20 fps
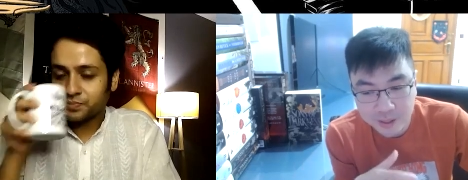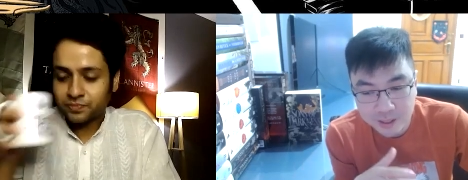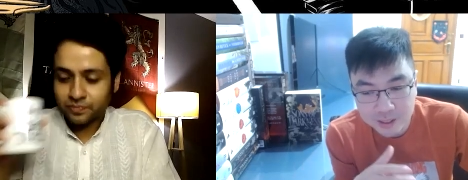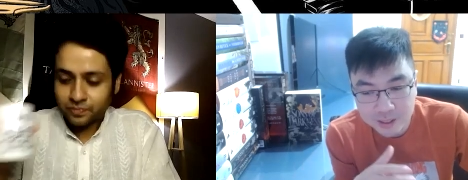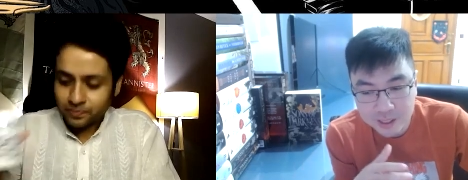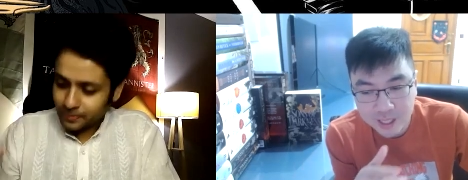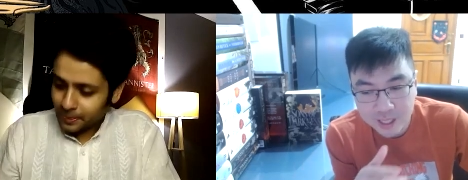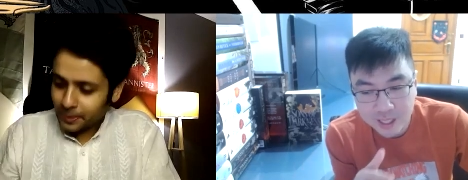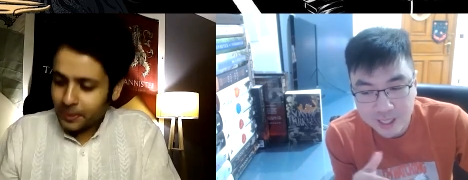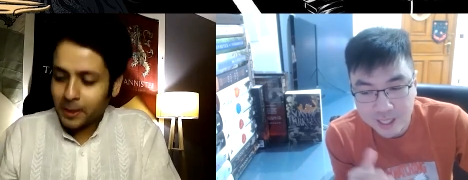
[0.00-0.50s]
Speaker 1: books.
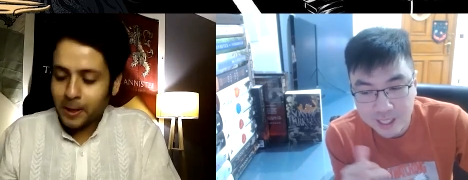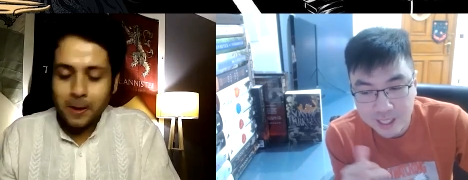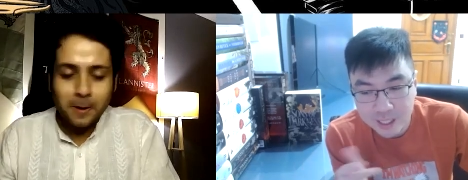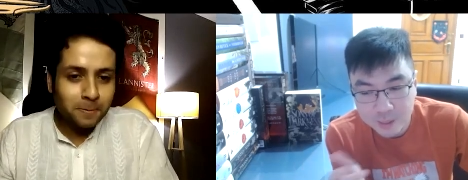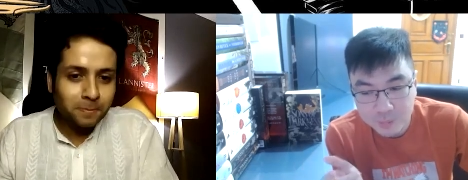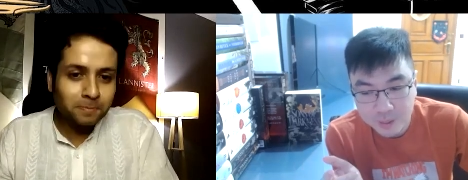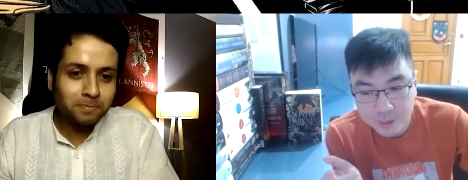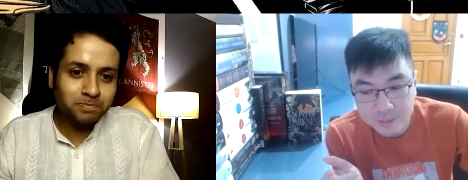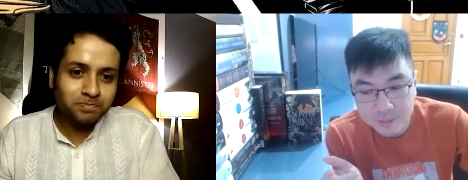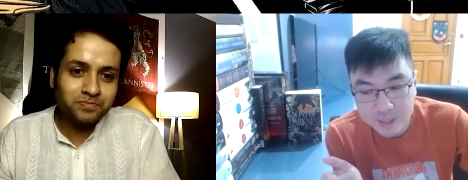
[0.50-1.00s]
It
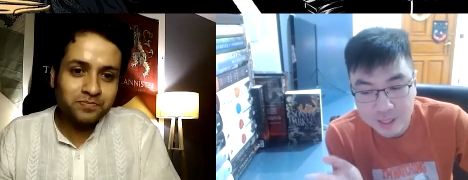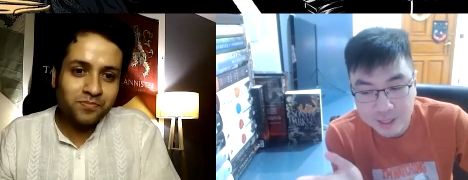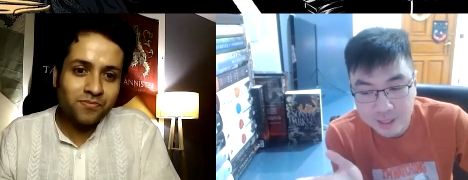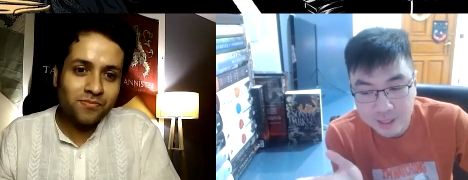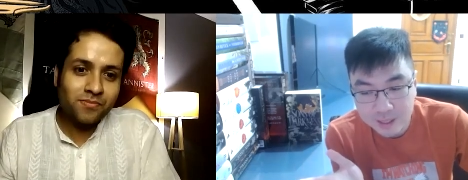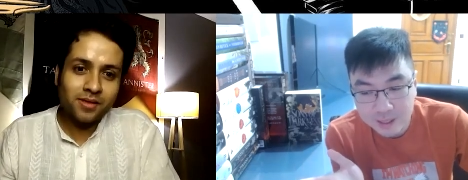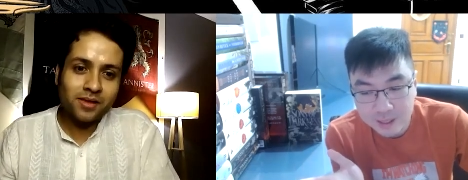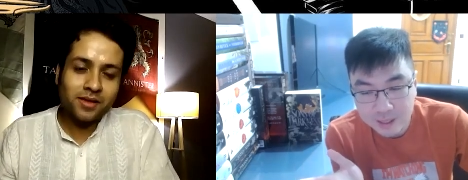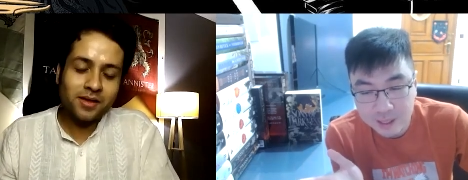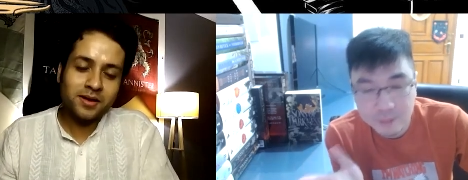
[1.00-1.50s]
is probably
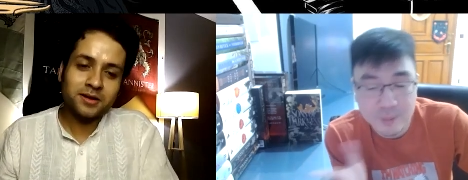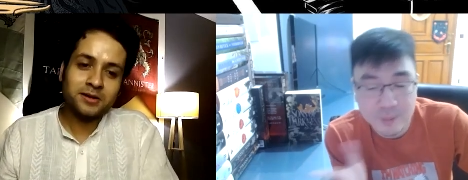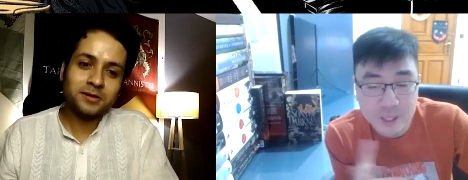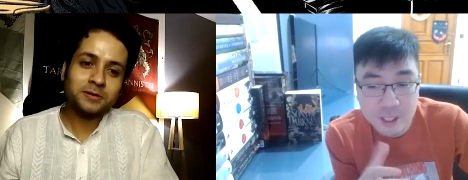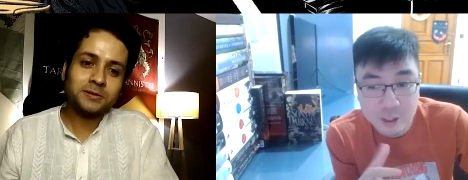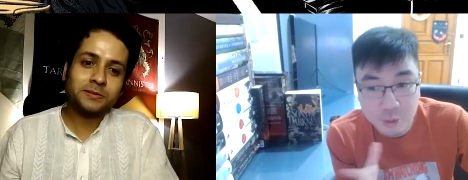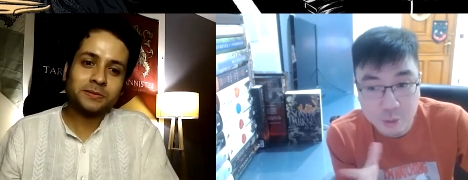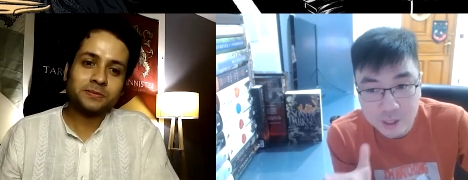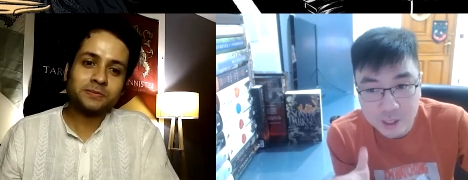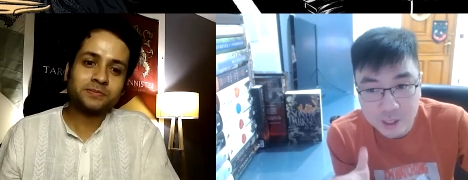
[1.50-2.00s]
the
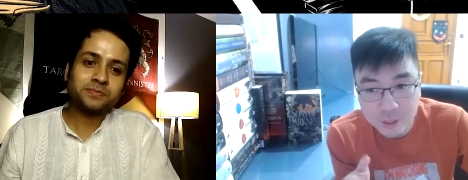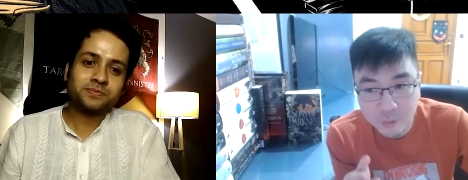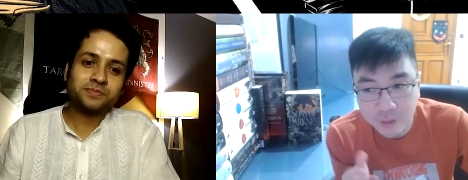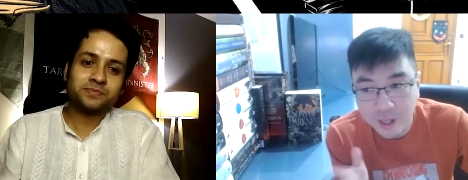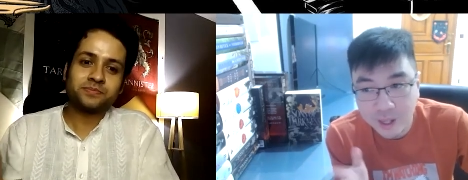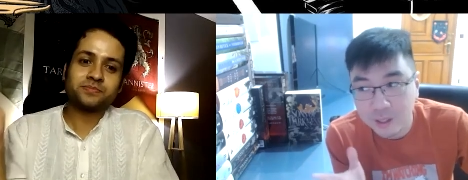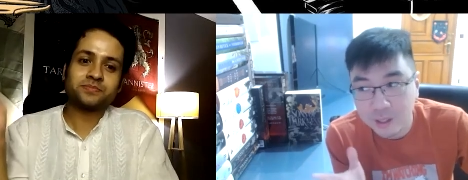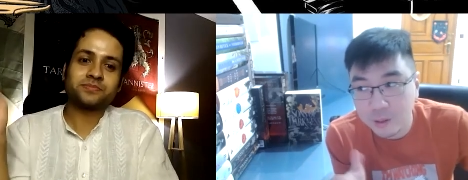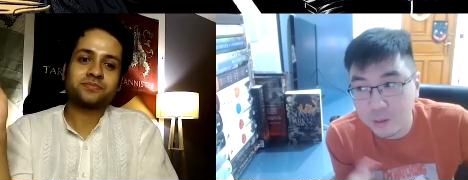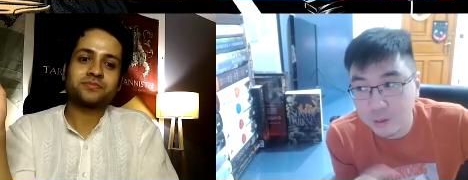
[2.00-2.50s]
biggest reason
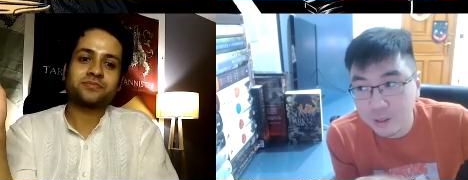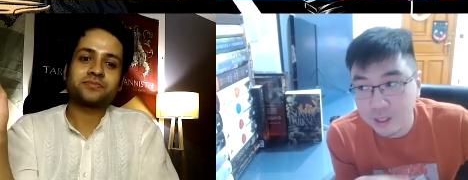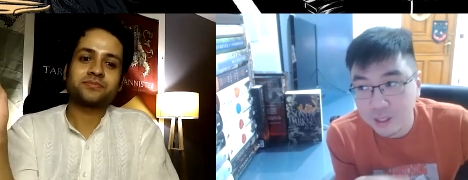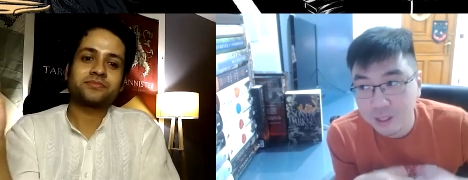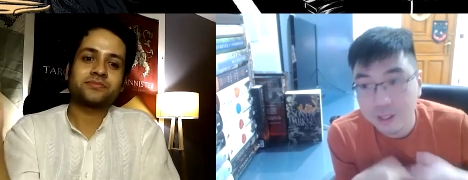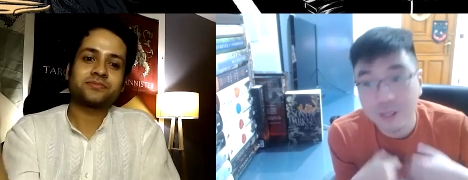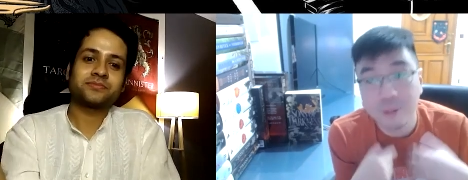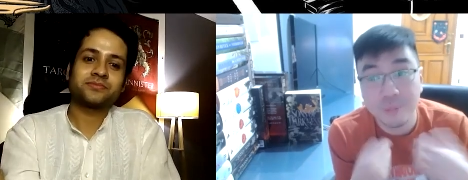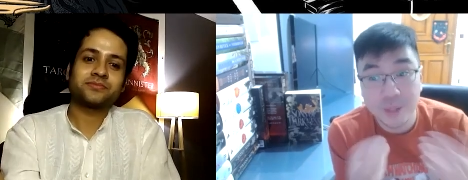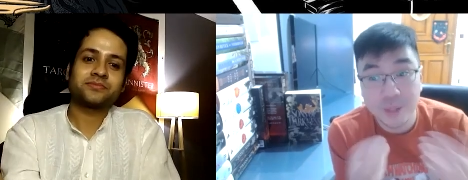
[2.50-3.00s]
why you
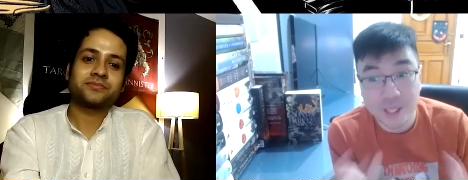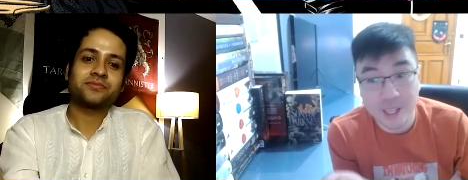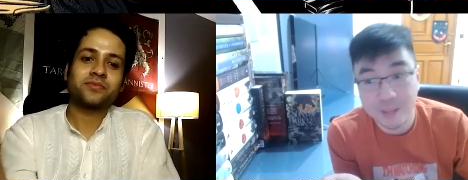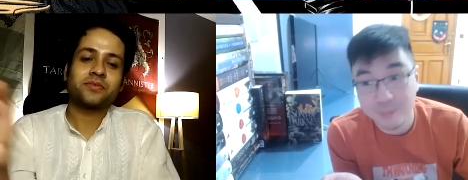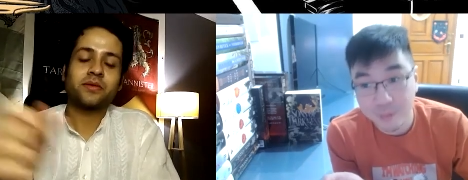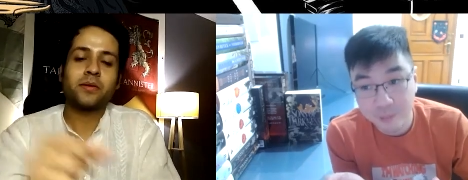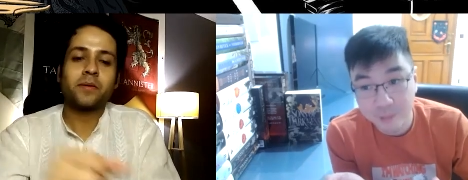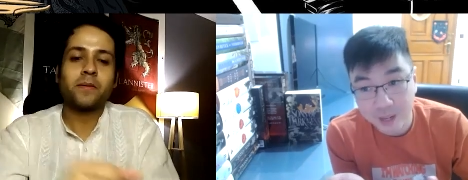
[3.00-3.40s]
became a